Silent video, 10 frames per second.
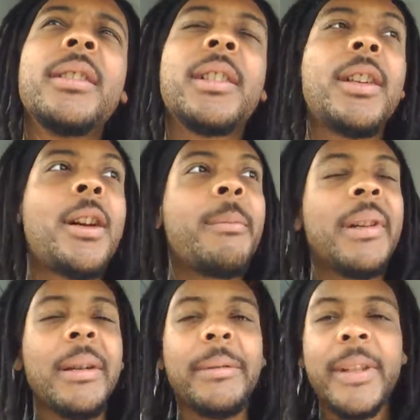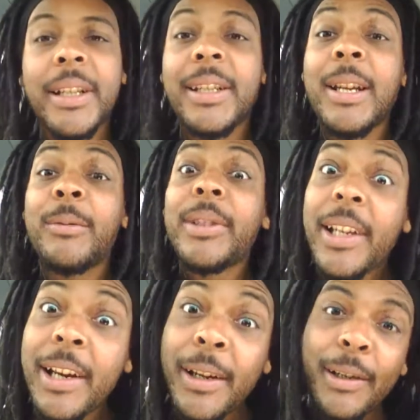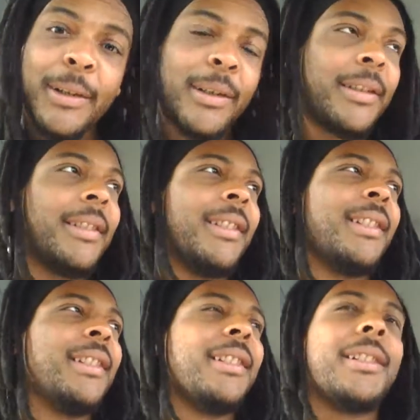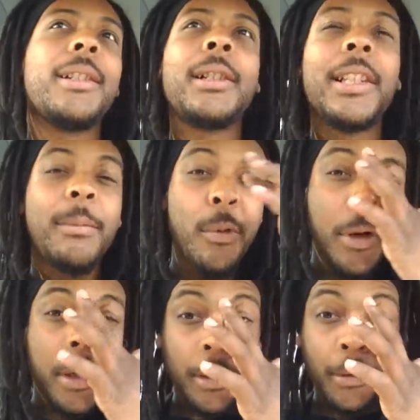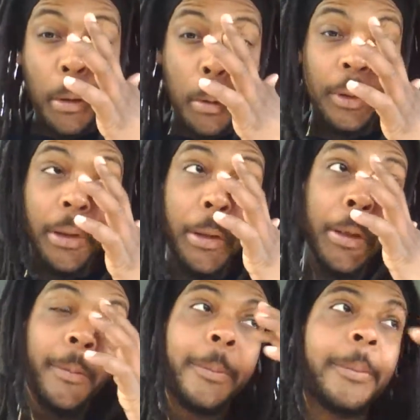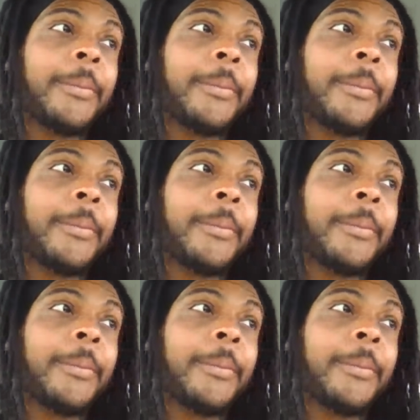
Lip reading: to y'all motherfuckers out there. Early morning, you know what I'm saying?